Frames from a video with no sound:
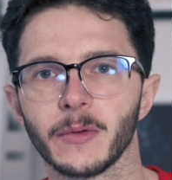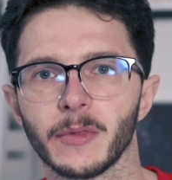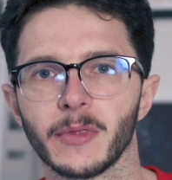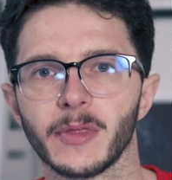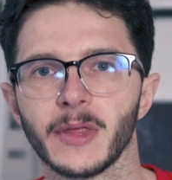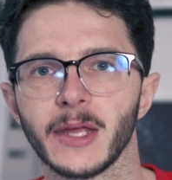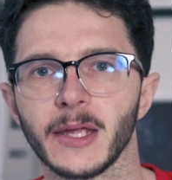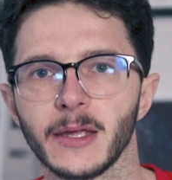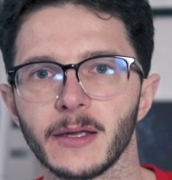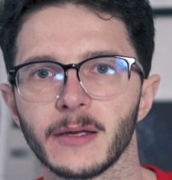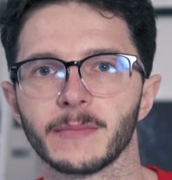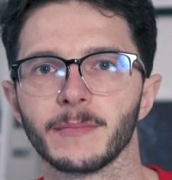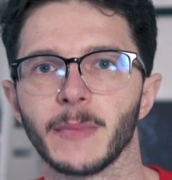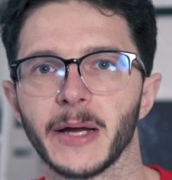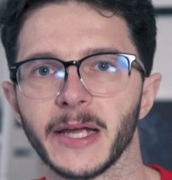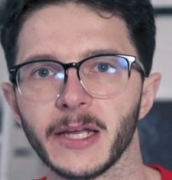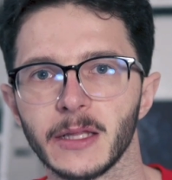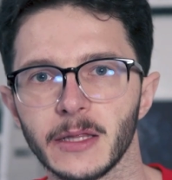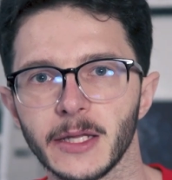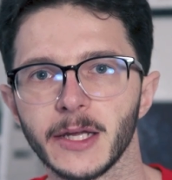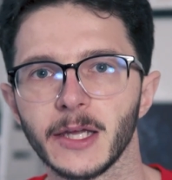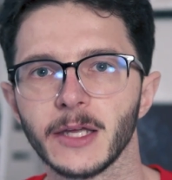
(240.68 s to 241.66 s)
think by
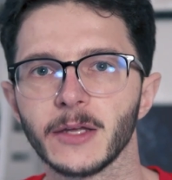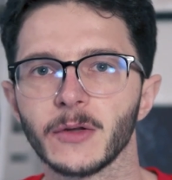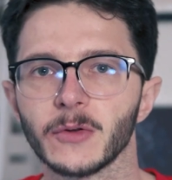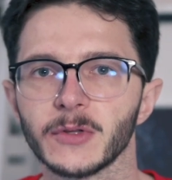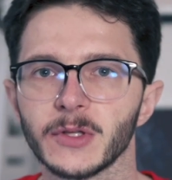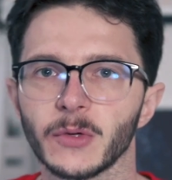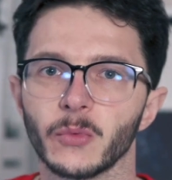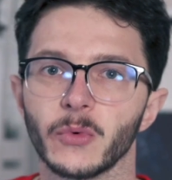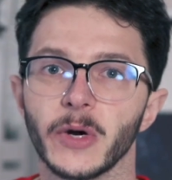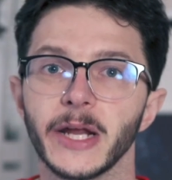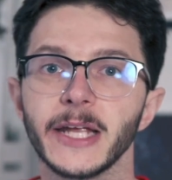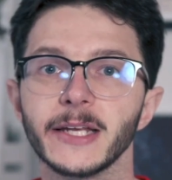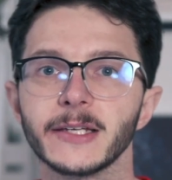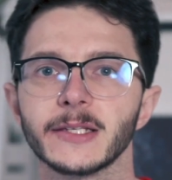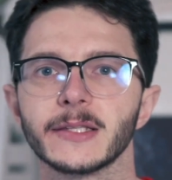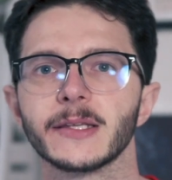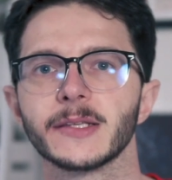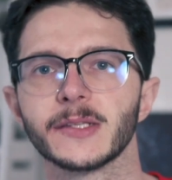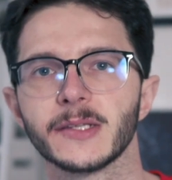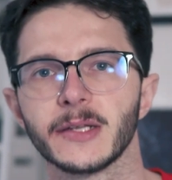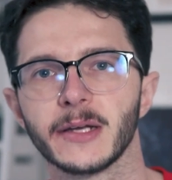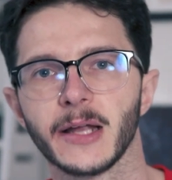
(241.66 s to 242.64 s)
clicking on the Rate
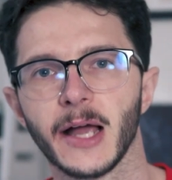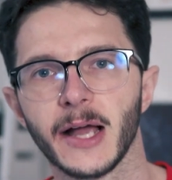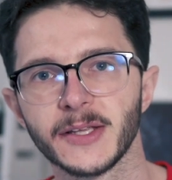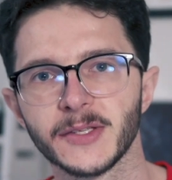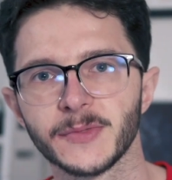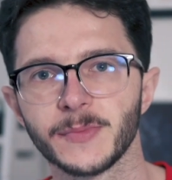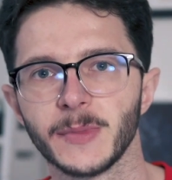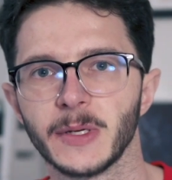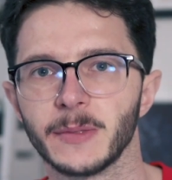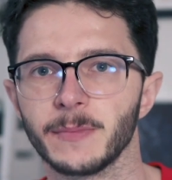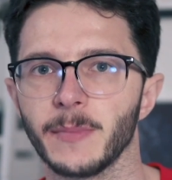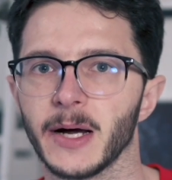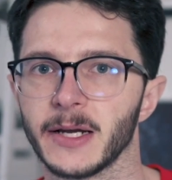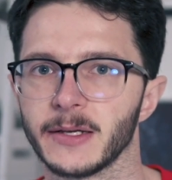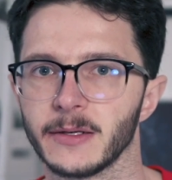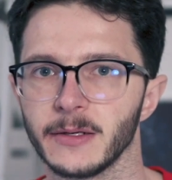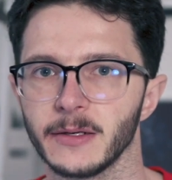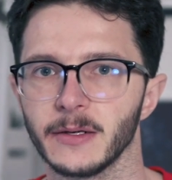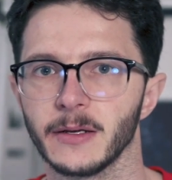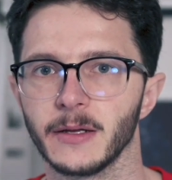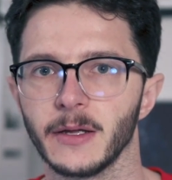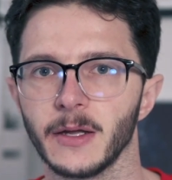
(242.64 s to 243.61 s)
This Enhancement
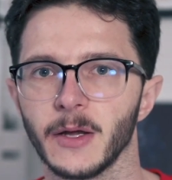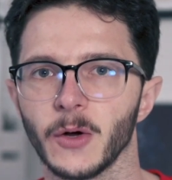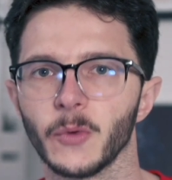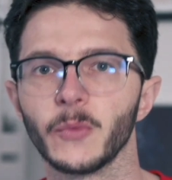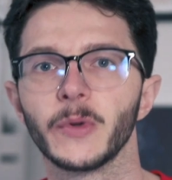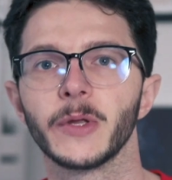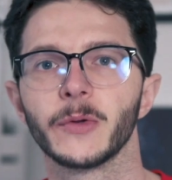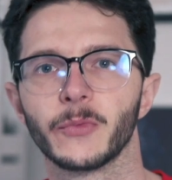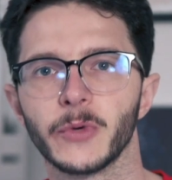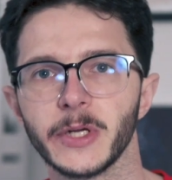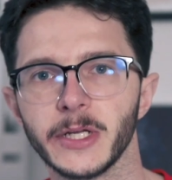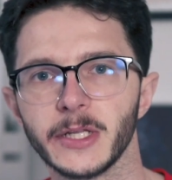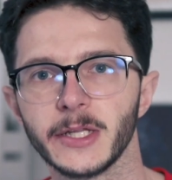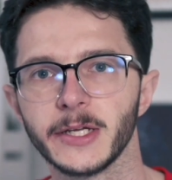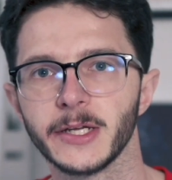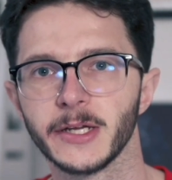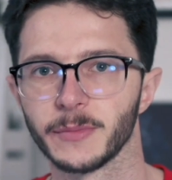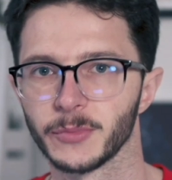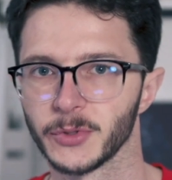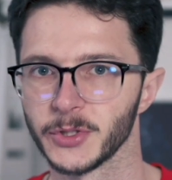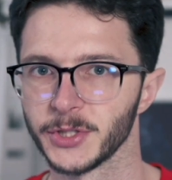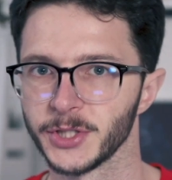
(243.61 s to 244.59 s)
button. We really
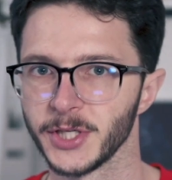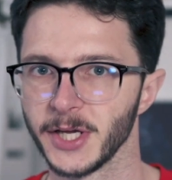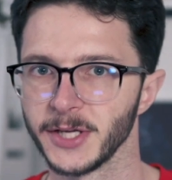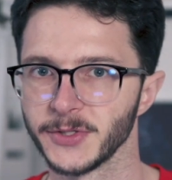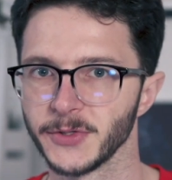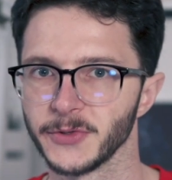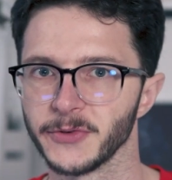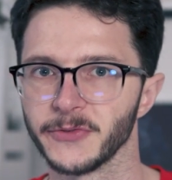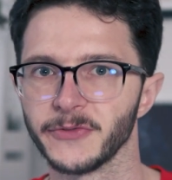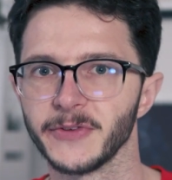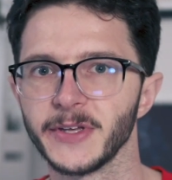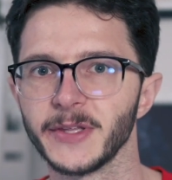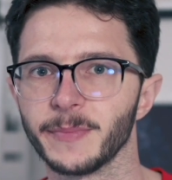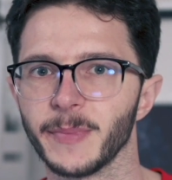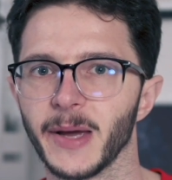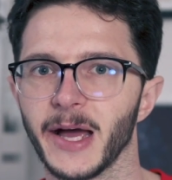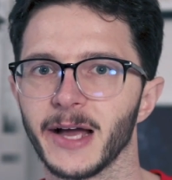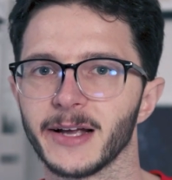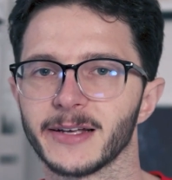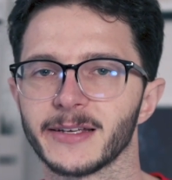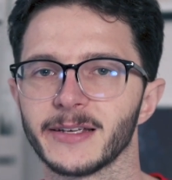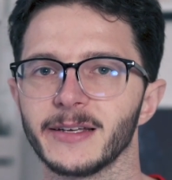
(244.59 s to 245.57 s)
appreciate your
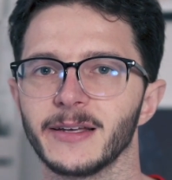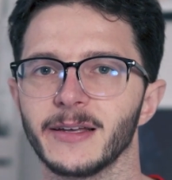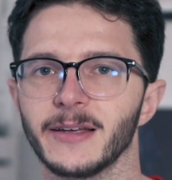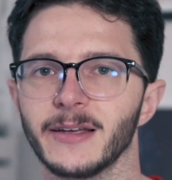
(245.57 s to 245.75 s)
feedback.